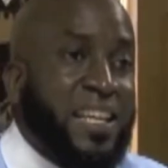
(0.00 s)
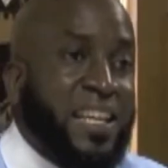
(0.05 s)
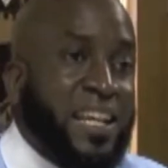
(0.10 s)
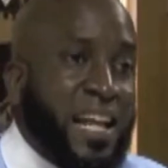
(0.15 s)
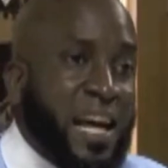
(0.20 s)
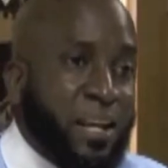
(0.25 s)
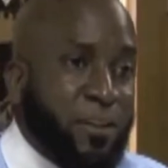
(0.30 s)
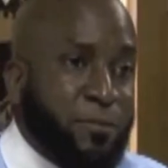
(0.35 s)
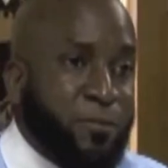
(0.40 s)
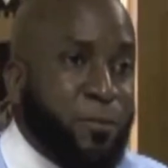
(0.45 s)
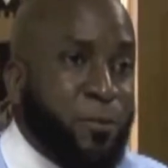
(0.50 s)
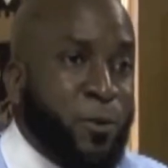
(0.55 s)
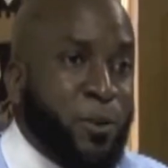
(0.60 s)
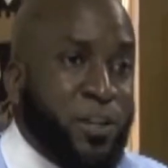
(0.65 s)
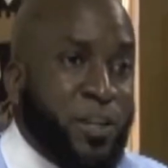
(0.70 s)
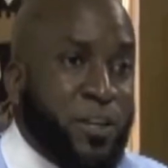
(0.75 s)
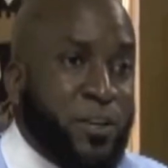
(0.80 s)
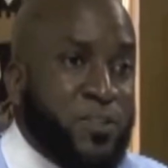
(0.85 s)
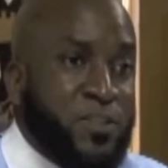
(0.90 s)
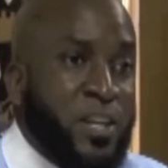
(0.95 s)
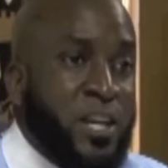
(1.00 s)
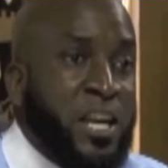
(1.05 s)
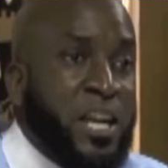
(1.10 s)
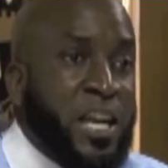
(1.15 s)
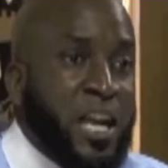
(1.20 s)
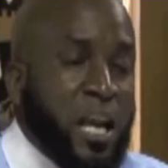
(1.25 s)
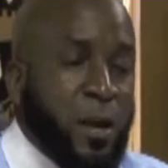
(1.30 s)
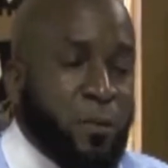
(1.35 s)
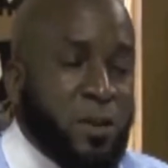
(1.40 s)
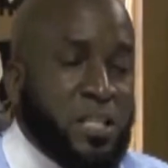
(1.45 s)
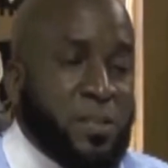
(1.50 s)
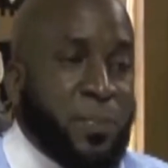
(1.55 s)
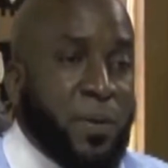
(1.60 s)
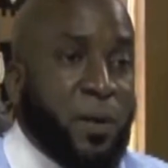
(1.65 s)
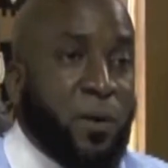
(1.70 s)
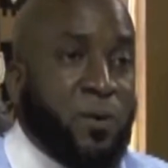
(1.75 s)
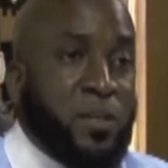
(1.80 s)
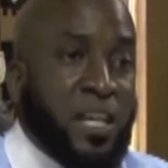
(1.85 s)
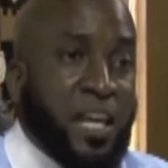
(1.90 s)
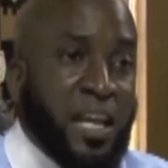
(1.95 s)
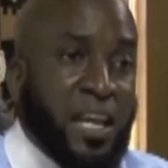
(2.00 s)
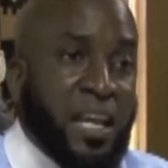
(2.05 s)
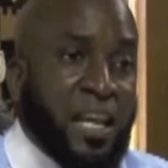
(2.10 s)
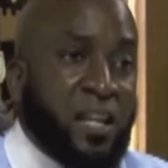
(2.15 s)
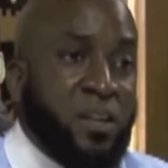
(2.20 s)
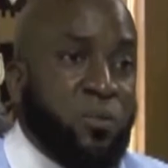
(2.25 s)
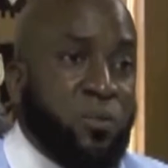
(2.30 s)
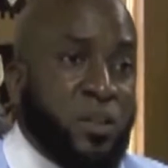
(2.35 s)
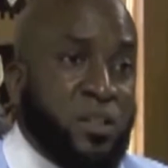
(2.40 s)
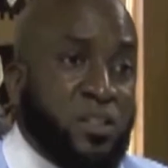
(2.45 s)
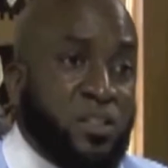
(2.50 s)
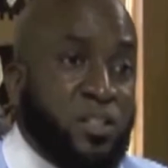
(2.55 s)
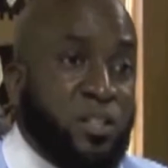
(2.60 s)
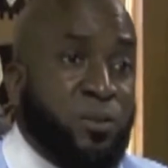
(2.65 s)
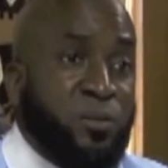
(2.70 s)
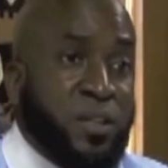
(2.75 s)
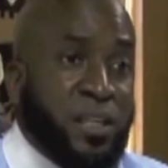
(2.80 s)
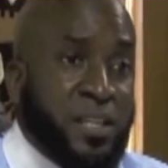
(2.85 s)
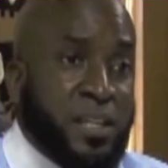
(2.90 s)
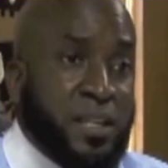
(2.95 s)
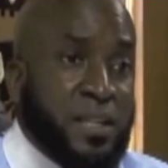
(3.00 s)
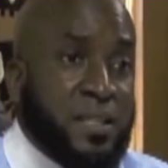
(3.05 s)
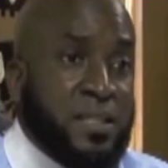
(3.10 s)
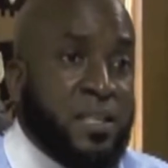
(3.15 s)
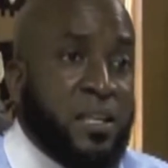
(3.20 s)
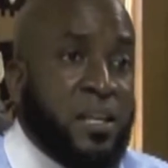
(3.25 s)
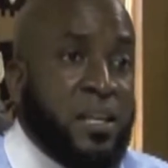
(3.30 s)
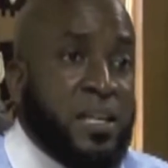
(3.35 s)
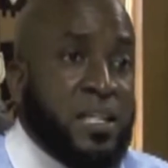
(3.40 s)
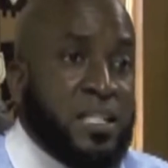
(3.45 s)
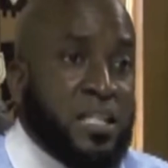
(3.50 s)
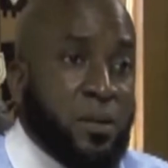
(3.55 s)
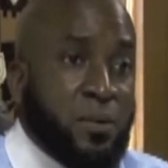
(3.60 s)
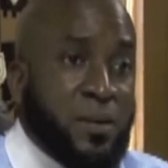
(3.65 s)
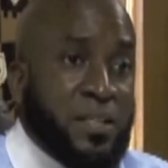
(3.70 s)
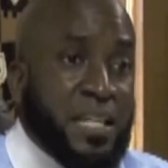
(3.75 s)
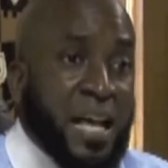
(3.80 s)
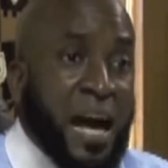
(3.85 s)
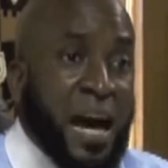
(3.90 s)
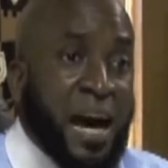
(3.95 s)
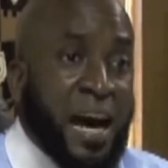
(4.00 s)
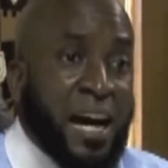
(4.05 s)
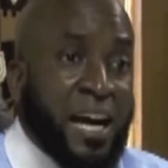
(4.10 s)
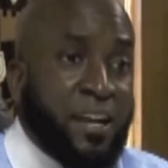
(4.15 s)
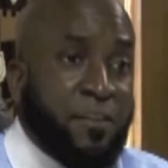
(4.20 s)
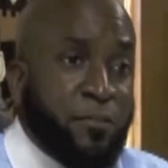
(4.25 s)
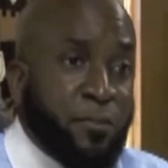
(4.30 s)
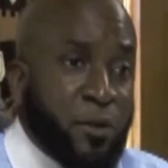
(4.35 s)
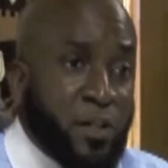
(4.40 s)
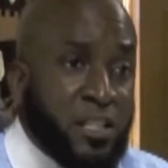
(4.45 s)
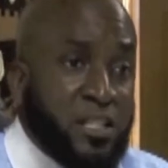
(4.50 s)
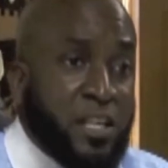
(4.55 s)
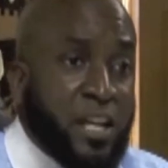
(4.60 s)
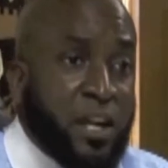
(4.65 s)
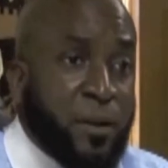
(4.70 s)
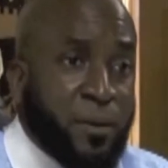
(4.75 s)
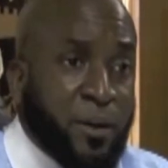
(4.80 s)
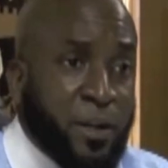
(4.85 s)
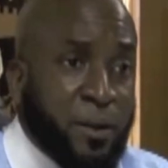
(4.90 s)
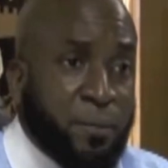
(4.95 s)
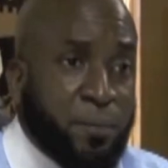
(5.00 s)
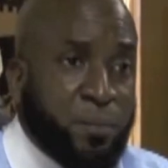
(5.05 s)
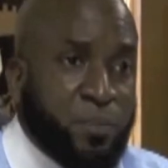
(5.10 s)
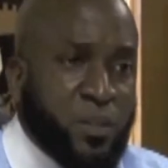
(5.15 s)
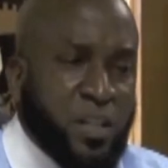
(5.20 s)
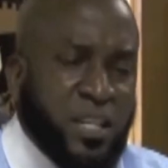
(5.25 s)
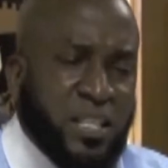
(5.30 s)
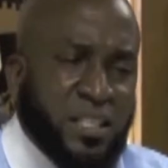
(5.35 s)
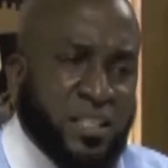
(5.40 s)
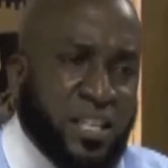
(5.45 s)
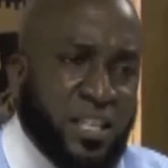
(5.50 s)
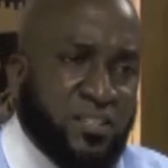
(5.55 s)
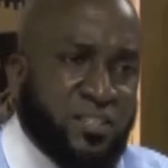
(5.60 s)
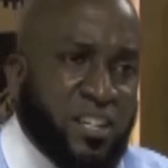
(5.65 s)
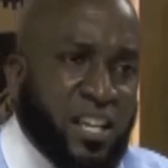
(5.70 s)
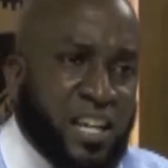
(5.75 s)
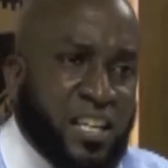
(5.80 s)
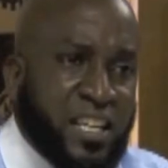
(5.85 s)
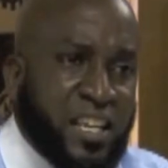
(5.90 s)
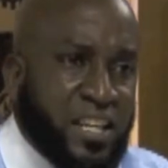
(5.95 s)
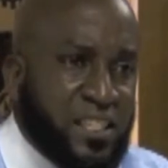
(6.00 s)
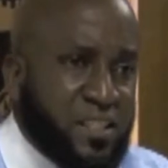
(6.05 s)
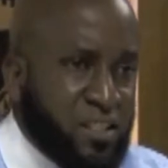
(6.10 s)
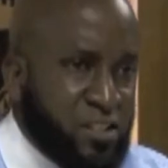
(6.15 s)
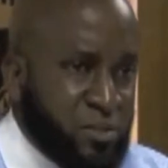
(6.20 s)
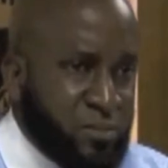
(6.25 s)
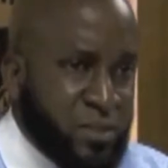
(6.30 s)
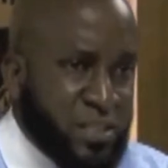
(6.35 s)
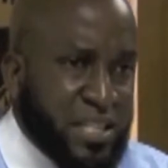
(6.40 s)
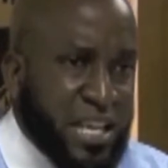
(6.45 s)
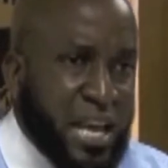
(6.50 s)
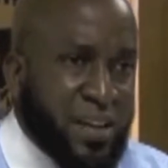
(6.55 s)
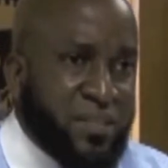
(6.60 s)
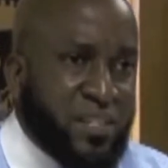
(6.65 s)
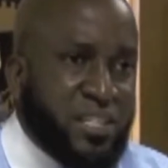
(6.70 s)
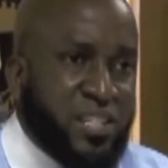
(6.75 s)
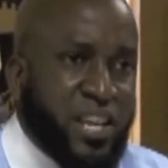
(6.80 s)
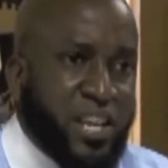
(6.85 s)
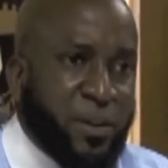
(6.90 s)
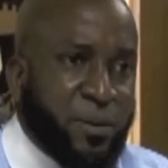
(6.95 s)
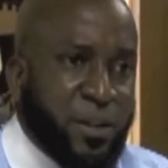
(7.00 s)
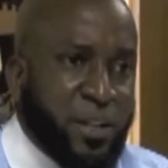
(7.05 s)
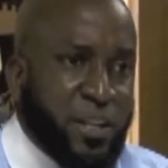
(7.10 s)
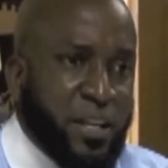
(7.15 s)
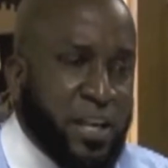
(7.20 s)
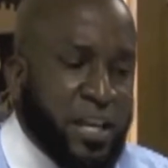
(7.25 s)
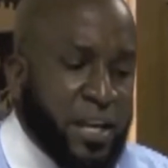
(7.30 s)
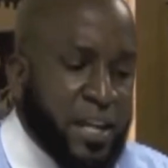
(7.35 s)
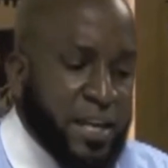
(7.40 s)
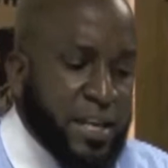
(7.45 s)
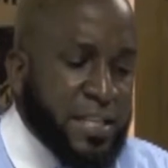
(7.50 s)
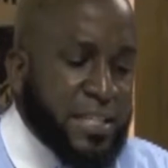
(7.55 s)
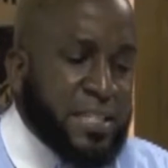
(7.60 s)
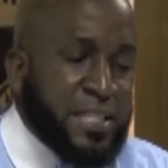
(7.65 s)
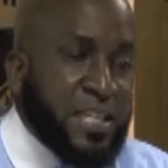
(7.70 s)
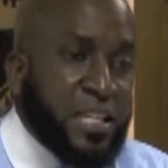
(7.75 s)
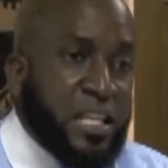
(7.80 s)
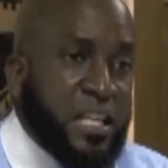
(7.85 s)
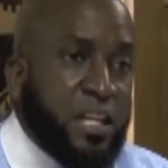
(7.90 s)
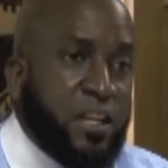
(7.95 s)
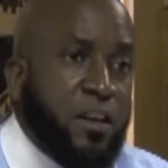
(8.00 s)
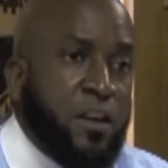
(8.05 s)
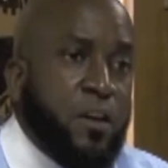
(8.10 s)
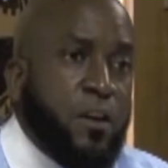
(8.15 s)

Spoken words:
get out in 4 years. And we spell can with 2 N's. So it's I for integrity. Teaching our kids that you must have integrity. C